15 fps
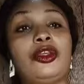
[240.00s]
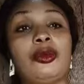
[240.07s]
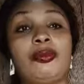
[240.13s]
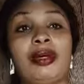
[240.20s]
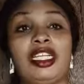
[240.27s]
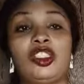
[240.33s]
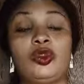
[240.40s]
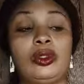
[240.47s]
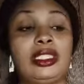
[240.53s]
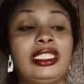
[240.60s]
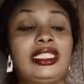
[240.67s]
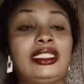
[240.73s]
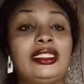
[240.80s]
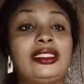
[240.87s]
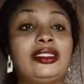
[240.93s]
your bath with
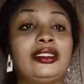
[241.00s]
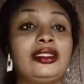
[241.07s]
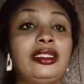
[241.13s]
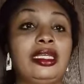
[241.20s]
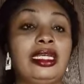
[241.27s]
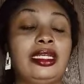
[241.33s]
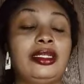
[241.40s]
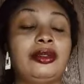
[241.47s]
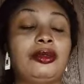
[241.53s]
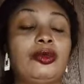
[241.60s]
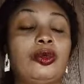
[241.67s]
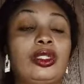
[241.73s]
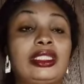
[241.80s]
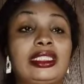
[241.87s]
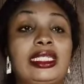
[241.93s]
this
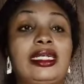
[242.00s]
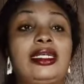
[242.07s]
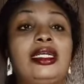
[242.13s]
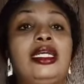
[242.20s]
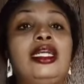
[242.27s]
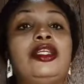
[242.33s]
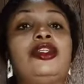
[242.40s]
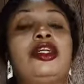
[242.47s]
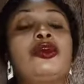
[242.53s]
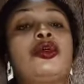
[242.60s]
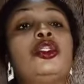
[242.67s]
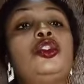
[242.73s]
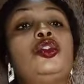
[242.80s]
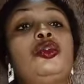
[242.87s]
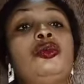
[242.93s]
water, you're
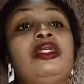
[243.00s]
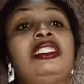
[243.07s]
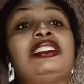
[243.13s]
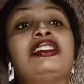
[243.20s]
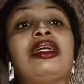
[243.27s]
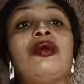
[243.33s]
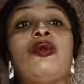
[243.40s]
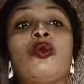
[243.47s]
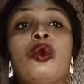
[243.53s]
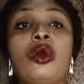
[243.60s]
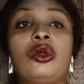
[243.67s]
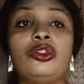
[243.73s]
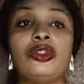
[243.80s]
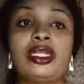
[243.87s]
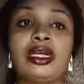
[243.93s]
going to read Psalm
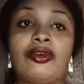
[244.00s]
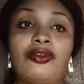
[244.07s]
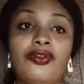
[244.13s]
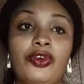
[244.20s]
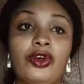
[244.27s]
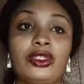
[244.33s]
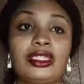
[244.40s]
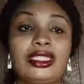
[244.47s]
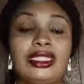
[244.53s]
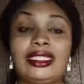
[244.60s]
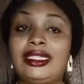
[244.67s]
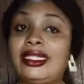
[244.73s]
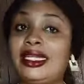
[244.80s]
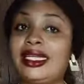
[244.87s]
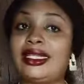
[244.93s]
140
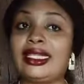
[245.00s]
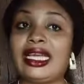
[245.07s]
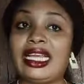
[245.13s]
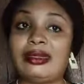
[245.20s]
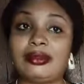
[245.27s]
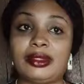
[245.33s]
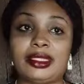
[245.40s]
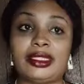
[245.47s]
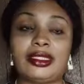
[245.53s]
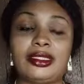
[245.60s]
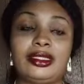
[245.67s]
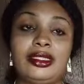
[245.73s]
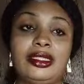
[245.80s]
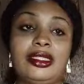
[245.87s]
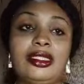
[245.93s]
3 times.
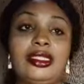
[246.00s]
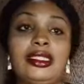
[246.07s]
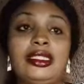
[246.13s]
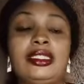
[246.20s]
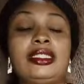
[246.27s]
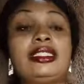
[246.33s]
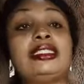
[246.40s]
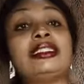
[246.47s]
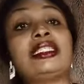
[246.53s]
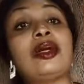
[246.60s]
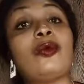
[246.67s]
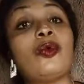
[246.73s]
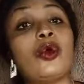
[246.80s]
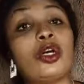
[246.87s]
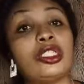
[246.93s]

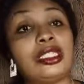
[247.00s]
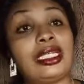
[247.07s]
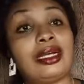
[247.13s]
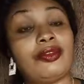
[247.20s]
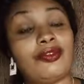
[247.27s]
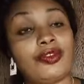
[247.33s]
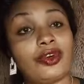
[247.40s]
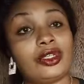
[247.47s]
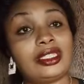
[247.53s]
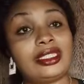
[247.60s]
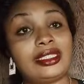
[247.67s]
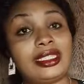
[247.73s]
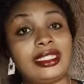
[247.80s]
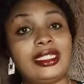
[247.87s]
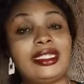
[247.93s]
Psalm
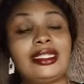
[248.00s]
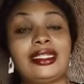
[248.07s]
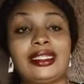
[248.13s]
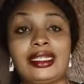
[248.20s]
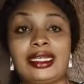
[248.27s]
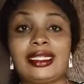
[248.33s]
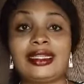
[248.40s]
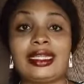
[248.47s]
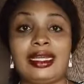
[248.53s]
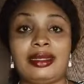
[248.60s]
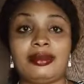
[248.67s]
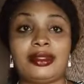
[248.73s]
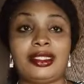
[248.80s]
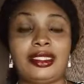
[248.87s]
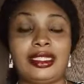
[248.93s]
140 3
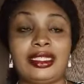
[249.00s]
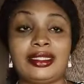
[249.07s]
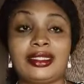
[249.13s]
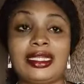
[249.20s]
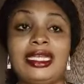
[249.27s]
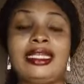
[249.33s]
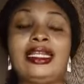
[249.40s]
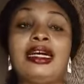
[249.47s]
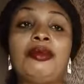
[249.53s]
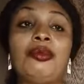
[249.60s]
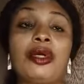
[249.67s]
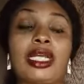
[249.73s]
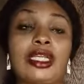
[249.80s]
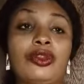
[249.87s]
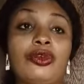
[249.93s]
times inside that
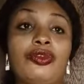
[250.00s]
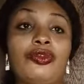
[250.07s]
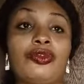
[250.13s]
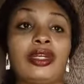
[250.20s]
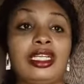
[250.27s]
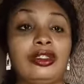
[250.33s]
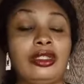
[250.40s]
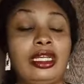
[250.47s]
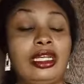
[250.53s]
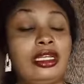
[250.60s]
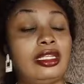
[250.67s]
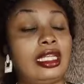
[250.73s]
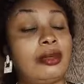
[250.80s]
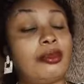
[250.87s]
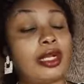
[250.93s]
bucket
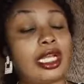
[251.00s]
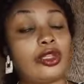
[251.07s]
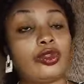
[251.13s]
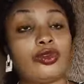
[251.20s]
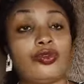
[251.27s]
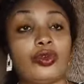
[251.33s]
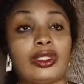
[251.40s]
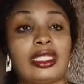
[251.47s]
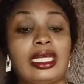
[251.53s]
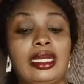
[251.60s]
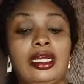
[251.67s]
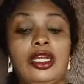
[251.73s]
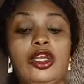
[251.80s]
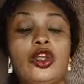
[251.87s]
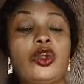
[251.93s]
of water
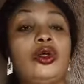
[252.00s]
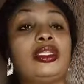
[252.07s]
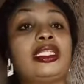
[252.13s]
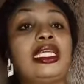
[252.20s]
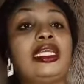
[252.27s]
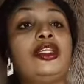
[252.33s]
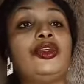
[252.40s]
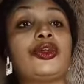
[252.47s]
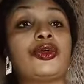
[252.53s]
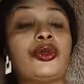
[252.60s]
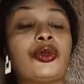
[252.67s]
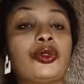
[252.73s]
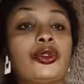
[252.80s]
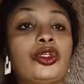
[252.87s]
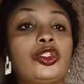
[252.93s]
containing your
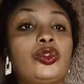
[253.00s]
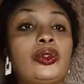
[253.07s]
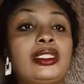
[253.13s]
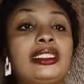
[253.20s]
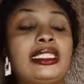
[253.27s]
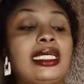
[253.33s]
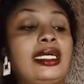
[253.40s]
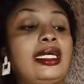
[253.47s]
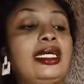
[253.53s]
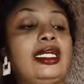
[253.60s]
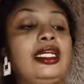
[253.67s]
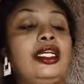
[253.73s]
coconut water,